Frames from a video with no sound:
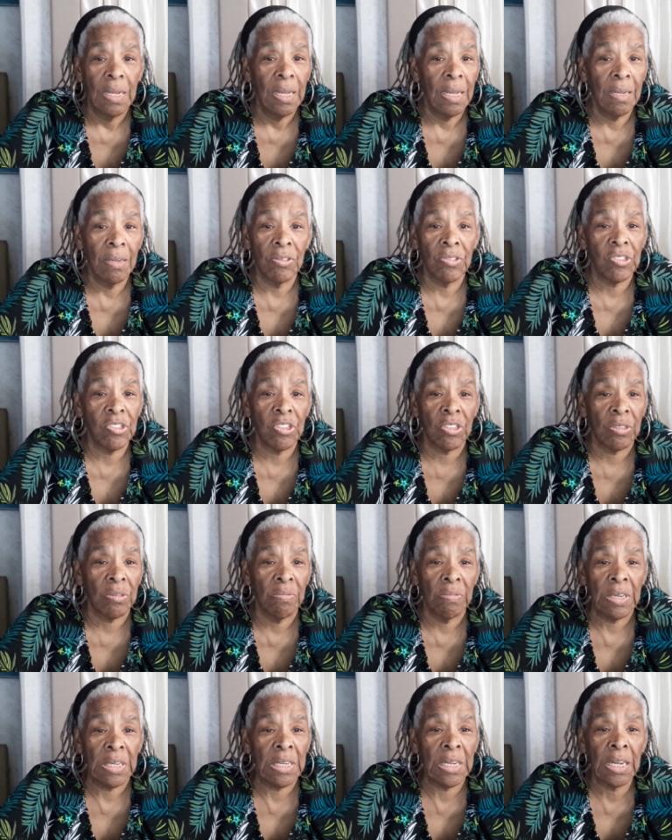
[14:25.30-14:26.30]
It's just
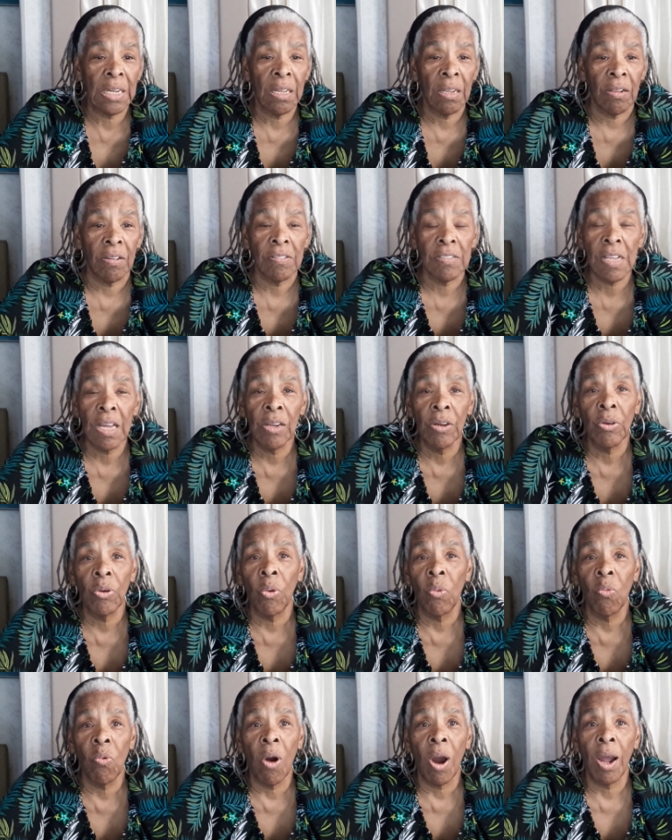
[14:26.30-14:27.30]
ridiculous. I don't know
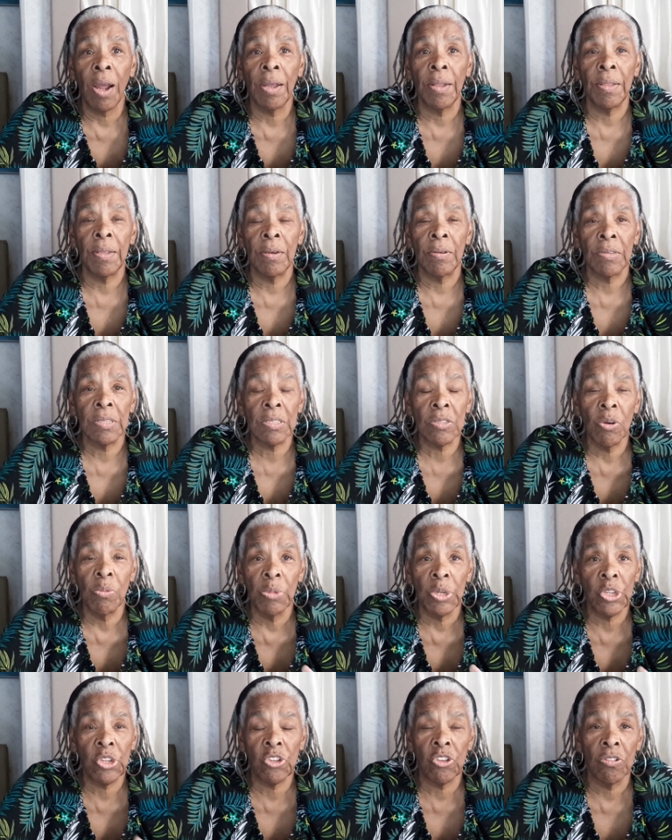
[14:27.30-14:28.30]
why there's so
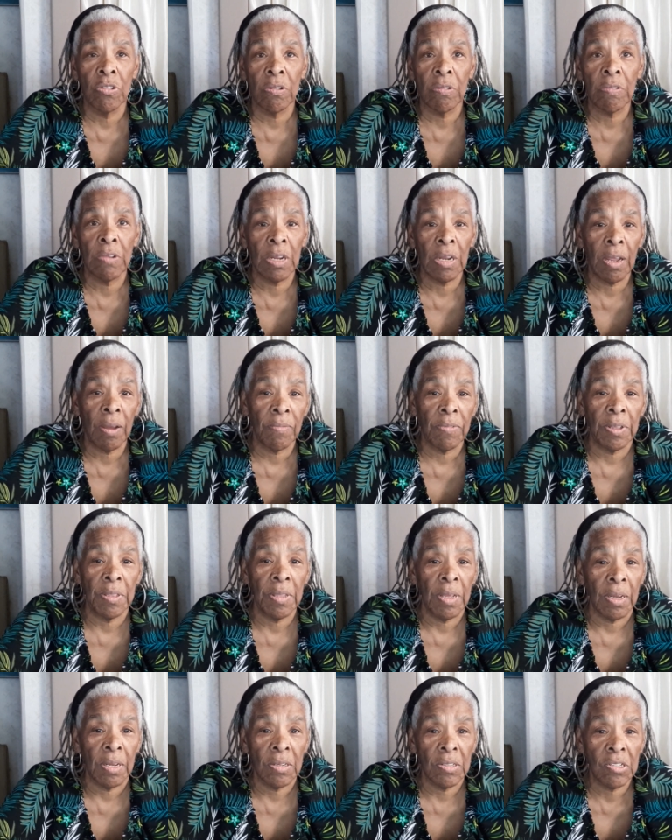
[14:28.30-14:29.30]
much sugar in
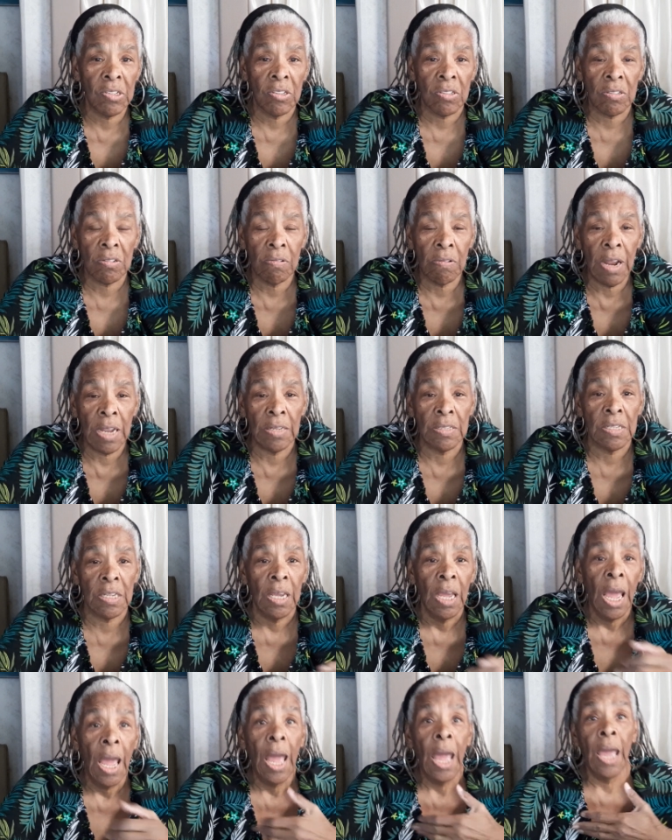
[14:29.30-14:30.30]
everything. It's just crazy.
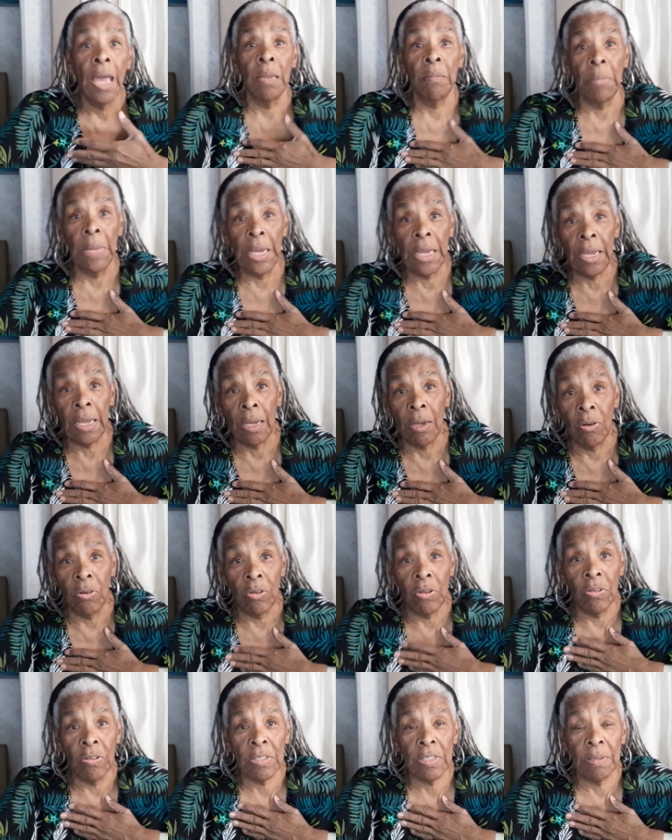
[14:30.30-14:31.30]
And me, who
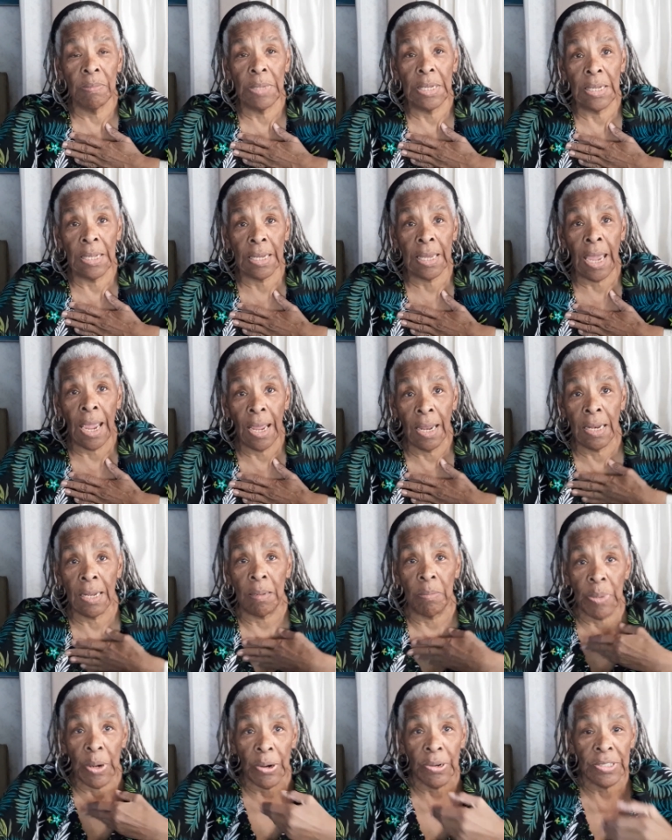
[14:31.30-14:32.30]
used to be the
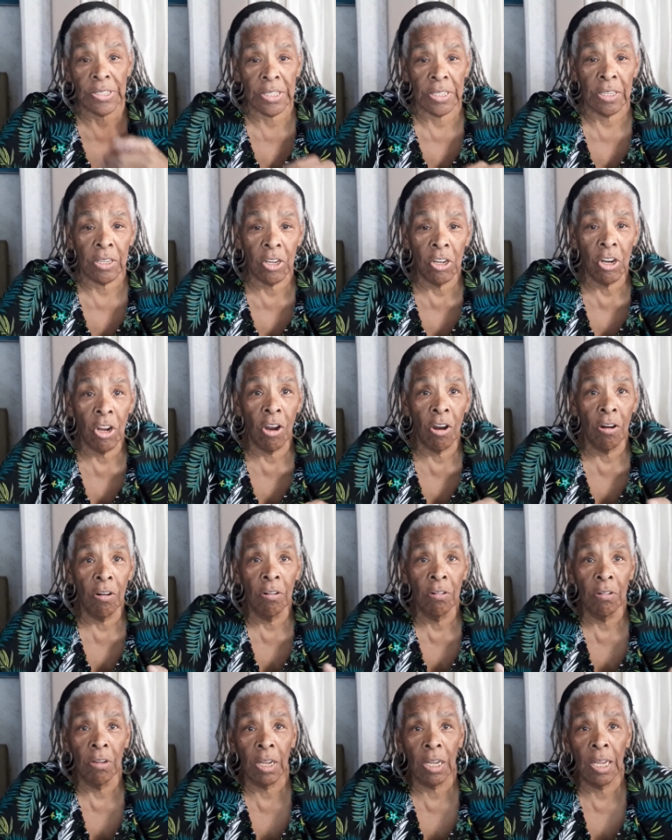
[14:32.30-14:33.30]
candy person, you
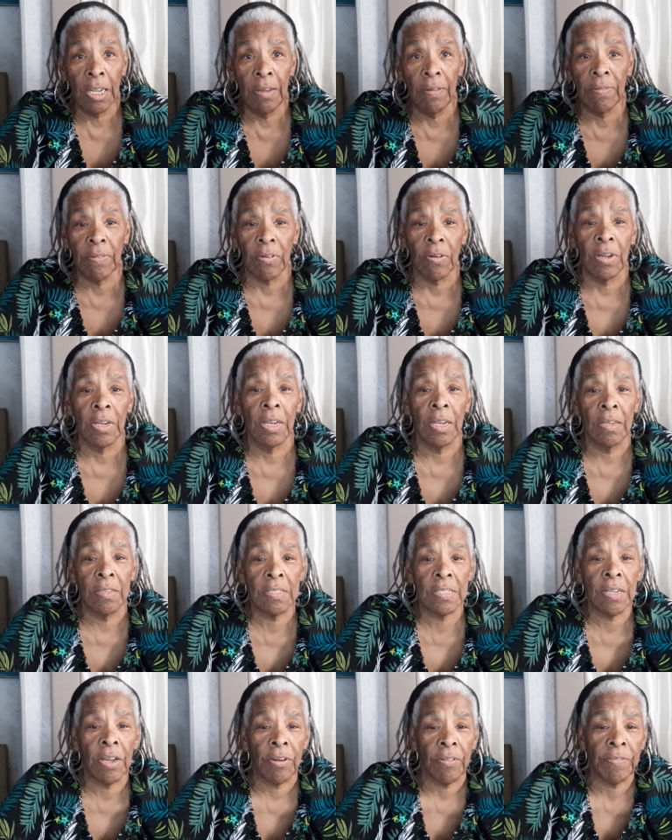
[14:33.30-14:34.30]
know, live on the
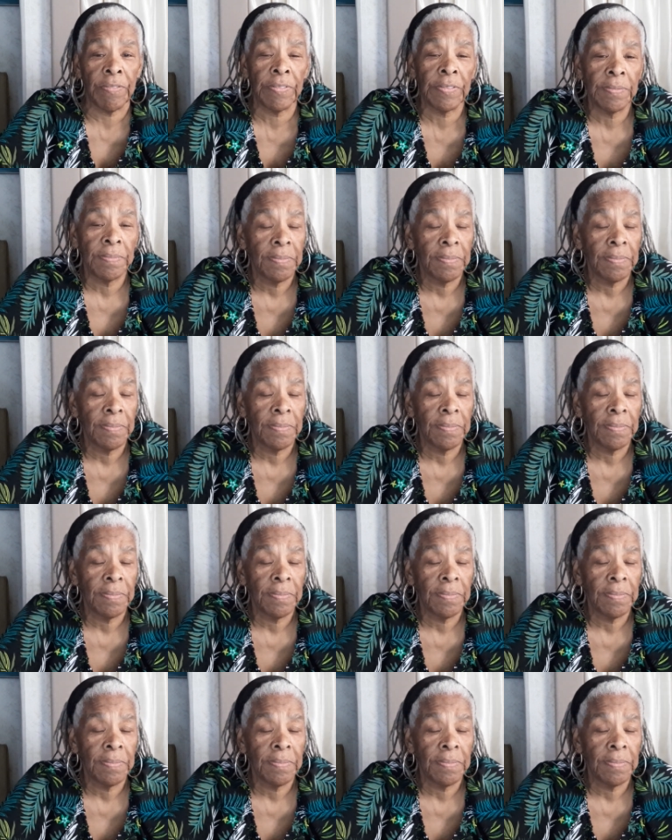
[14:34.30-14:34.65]
stuff.